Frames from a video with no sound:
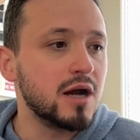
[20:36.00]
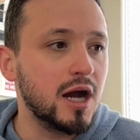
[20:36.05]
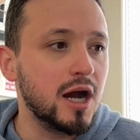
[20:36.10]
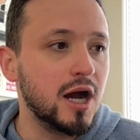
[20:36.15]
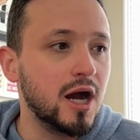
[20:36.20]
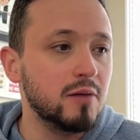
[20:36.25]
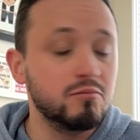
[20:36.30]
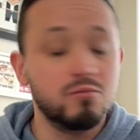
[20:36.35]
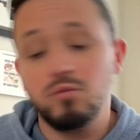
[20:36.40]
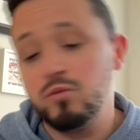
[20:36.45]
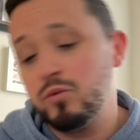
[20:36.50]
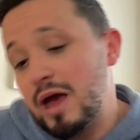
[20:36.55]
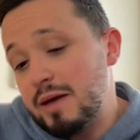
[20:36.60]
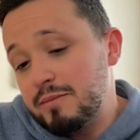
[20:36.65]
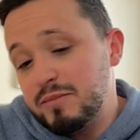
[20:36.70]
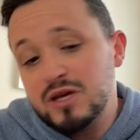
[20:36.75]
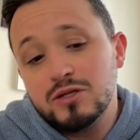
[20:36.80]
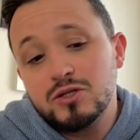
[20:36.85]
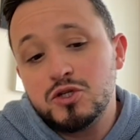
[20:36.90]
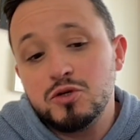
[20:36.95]

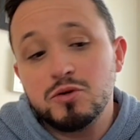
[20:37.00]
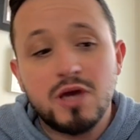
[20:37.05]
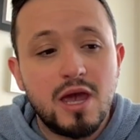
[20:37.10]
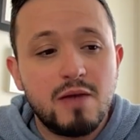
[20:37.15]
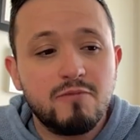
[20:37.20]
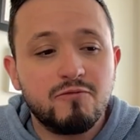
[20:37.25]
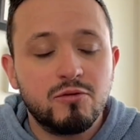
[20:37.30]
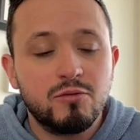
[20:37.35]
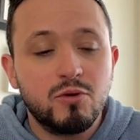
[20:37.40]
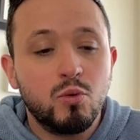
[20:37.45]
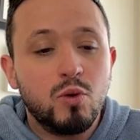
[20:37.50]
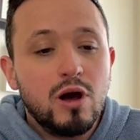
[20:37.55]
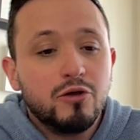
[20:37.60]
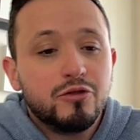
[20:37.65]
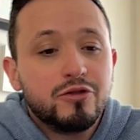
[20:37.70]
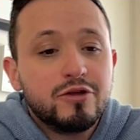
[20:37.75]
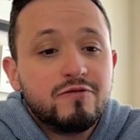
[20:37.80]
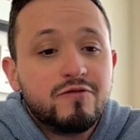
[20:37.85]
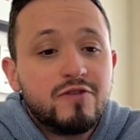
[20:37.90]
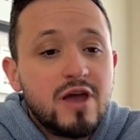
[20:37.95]
That means you came from a
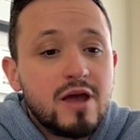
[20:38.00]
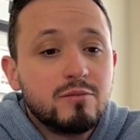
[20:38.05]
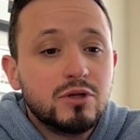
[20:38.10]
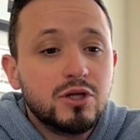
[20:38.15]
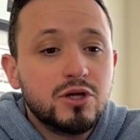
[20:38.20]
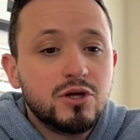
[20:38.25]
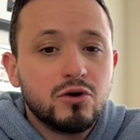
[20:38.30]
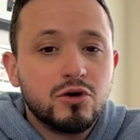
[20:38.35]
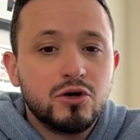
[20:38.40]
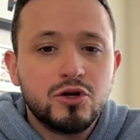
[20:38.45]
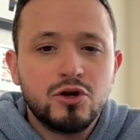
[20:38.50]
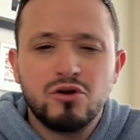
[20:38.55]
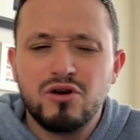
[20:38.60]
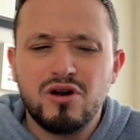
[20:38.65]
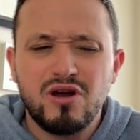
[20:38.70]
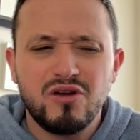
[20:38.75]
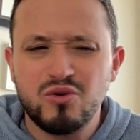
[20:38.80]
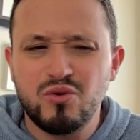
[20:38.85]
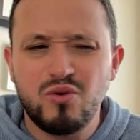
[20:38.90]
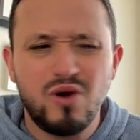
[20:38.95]
wealthy family or you're
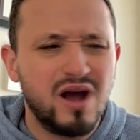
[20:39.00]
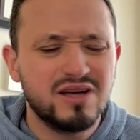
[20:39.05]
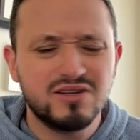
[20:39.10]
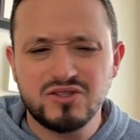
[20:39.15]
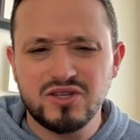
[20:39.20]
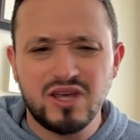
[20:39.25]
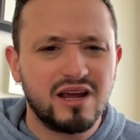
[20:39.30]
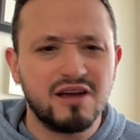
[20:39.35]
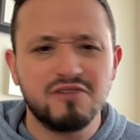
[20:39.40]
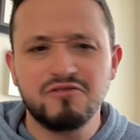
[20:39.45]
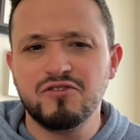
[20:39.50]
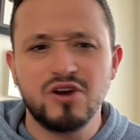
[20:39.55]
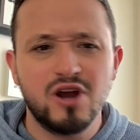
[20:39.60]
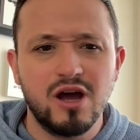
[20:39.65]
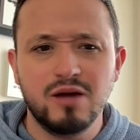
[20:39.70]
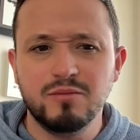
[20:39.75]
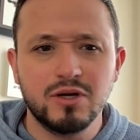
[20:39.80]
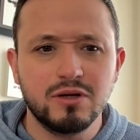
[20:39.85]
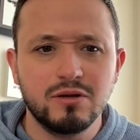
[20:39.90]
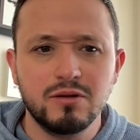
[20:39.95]
an otherwise like a
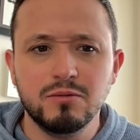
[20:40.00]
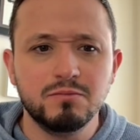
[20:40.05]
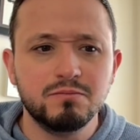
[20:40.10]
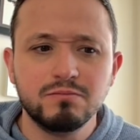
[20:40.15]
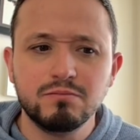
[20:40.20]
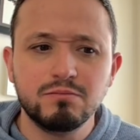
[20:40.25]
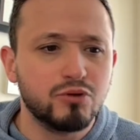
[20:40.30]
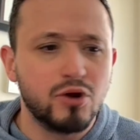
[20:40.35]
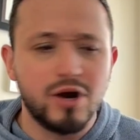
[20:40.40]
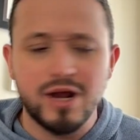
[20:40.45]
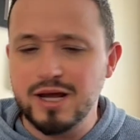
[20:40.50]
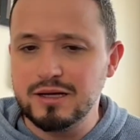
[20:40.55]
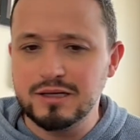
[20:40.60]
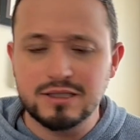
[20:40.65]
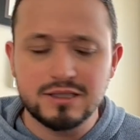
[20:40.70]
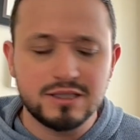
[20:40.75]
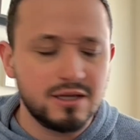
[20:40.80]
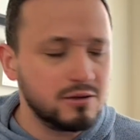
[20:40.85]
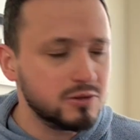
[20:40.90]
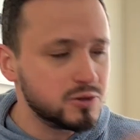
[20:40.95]
phenomenal
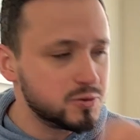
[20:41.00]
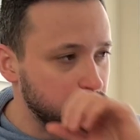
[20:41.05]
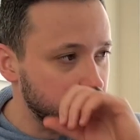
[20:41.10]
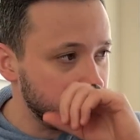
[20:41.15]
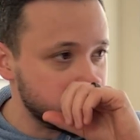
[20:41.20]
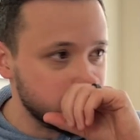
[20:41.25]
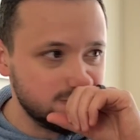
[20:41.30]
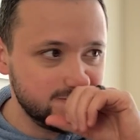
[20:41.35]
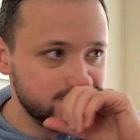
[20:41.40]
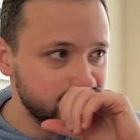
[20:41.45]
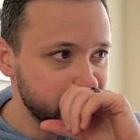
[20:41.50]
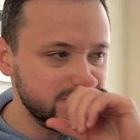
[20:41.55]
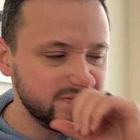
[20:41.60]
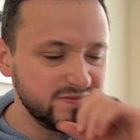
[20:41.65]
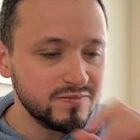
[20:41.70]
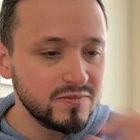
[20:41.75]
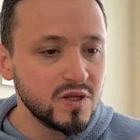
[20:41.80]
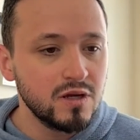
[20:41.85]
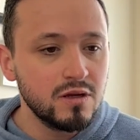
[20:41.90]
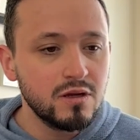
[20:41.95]
brand salesperson.
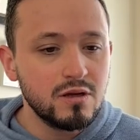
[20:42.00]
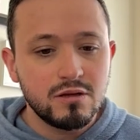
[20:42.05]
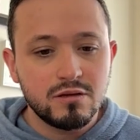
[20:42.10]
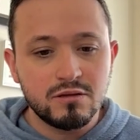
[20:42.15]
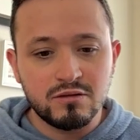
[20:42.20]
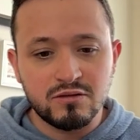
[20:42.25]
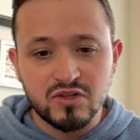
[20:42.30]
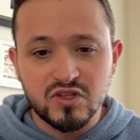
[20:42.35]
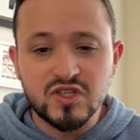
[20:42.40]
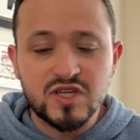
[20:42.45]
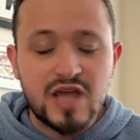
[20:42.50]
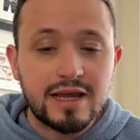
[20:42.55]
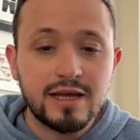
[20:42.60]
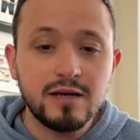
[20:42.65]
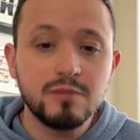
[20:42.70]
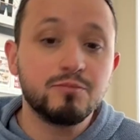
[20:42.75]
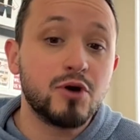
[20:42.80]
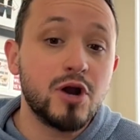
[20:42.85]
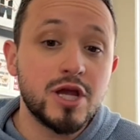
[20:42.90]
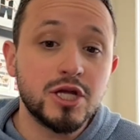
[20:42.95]
The
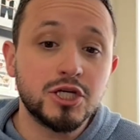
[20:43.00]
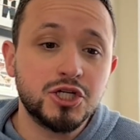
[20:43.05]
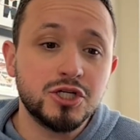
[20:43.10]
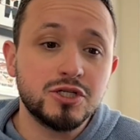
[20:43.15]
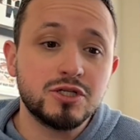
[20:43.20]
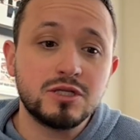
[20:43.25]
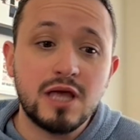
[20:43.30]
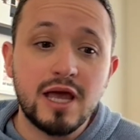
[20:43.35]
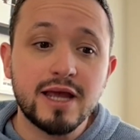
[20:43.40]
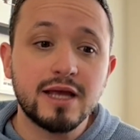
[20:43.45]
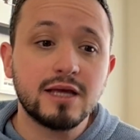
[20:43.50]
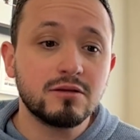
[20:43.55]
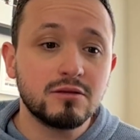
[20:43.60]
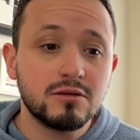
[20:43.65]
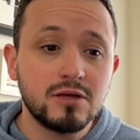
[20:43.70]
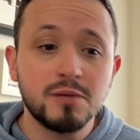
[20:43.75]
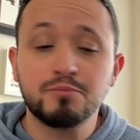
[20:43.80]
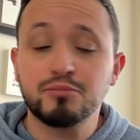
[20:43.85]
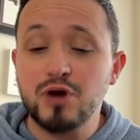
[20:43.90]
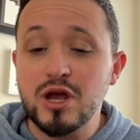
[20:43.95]
second branch is like
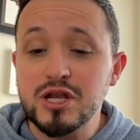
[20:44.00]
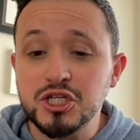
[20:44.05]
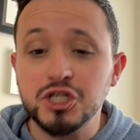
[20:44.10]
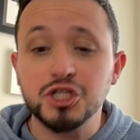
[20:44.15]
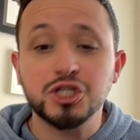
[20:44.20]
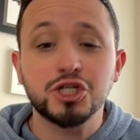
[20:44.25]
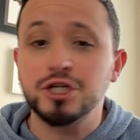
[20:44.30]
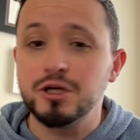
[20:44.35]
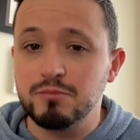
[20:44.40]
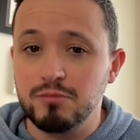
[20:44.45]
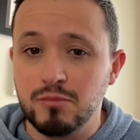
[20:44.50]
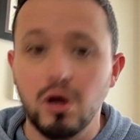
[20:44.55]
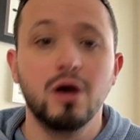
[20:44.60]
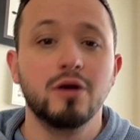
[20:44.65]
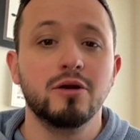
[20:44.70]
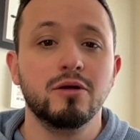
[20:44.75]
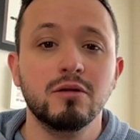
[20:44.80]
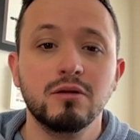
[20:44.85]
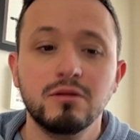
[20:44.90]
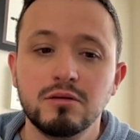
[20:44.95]
the apprenticeship
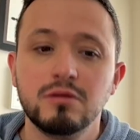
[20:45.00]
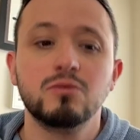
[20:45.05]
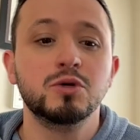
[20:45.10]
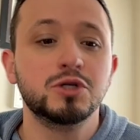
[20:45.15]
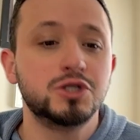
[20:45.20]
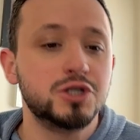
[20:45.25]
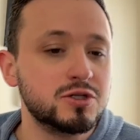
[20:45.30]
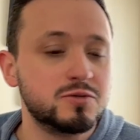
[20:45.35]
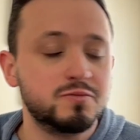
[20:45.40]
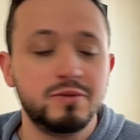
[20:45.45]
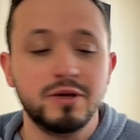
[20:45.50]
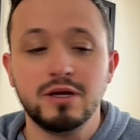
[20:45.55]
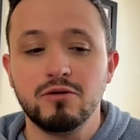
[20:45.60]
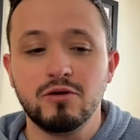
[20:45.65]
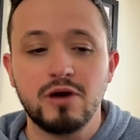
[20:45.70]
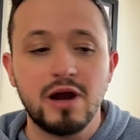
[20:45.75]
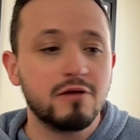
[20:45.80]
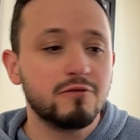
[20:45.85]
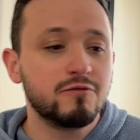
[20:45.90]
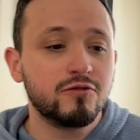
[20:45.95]
model, which has been
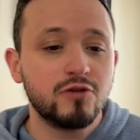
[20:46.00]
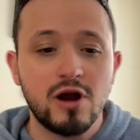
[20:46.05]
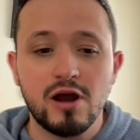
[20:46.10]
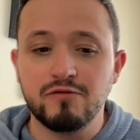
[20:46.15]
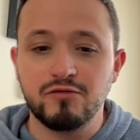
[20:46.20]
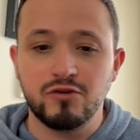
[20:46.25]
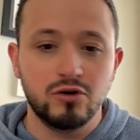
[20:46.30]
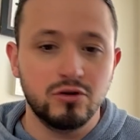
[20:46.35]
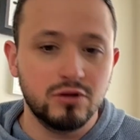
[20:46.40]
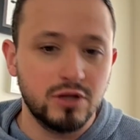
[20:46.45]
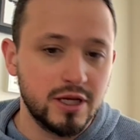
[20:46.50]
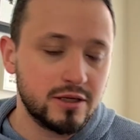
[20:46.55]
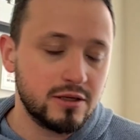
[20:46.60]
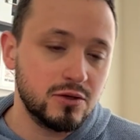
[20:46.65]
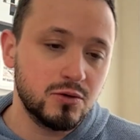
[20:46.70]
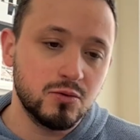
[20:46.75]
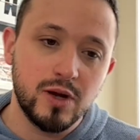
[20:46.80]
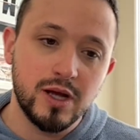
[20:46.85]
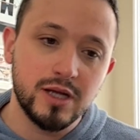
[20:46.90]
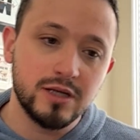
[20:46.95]
around forever.
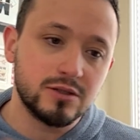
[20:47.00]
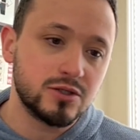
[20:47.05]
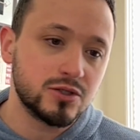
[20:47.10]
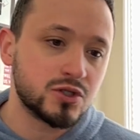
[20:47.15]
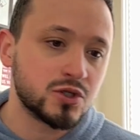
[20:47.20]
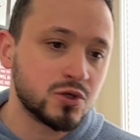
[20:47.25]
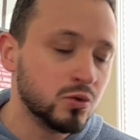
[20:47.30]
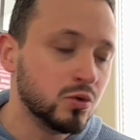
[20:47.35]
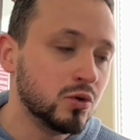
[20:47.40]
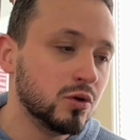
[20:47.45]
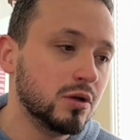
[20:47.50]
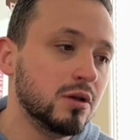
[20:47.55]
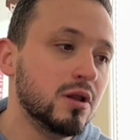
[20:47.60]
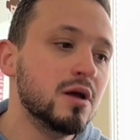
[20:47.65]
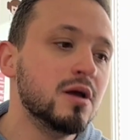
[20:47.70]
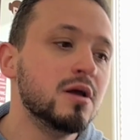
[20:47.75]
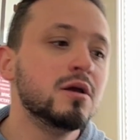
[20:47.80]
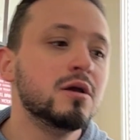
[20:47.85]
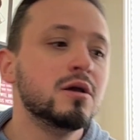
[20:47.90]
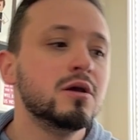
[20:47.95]
Like you went to
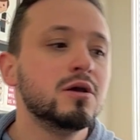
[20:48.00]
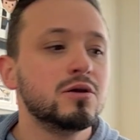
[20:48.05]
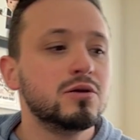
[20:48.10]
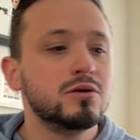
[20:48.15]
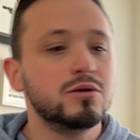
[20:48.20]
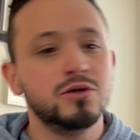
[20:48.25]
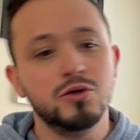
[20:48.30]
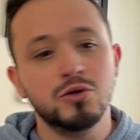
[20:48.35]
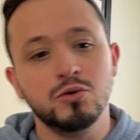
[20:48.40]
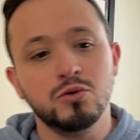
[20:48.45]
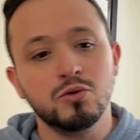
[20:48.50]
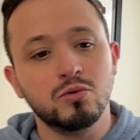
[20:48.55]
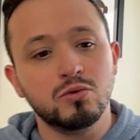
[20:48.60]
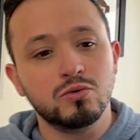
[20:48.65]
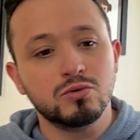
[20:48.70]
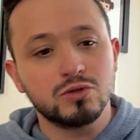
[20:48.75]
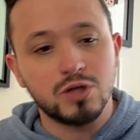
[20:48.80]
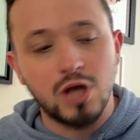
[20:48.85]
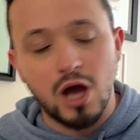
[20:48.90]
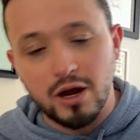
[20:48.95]
school,
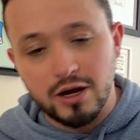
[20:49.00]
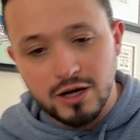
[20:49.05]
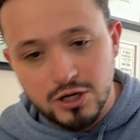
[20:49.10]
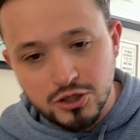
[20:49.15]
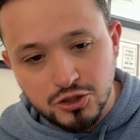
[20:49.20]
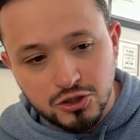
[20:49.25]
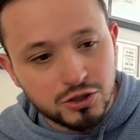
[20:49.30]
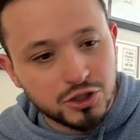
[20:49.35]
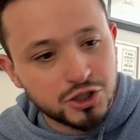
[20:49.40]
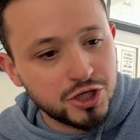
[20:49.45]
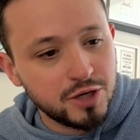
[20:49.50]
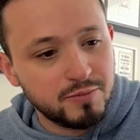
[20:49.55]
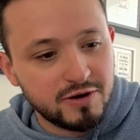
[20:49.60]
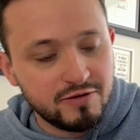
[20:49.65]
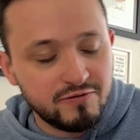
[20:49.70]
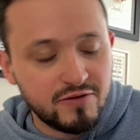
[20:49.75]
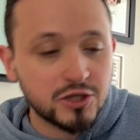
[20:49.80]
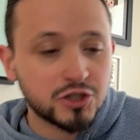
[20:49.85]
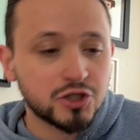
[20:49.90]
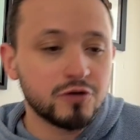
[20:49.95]
you got an internship at
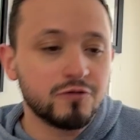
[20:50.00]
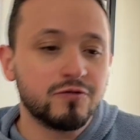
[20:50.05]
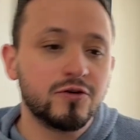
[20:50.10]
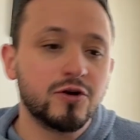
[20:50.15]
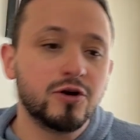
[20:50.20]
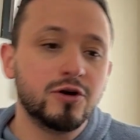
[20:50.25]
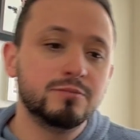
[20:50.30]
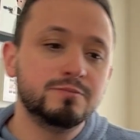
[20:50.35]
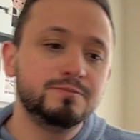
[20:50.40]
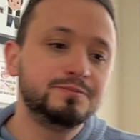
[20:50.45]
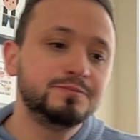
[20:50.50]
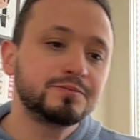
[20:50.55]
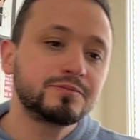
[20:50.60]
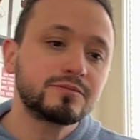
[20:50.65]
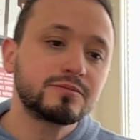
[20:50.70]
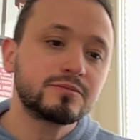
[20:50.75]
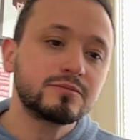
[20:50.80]
a venture firm,